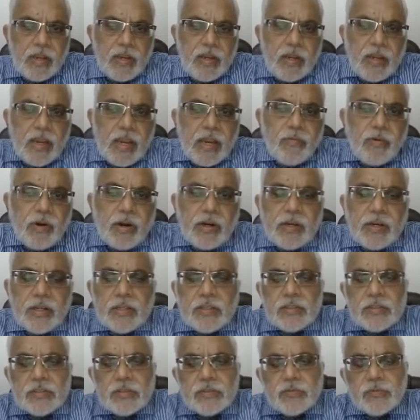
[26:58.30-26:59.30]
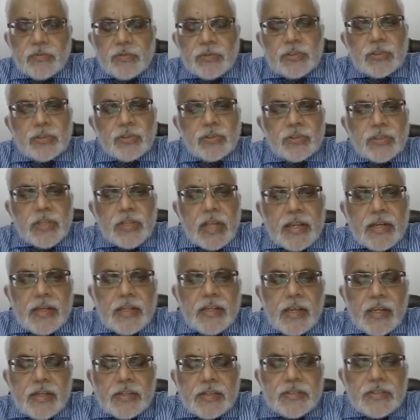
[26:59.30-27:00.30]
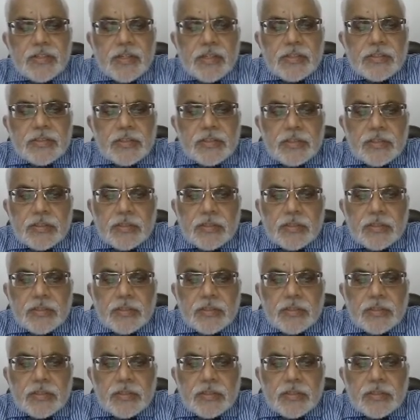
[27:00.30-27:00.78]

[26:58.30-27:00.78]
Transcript: Advantage which the society gets is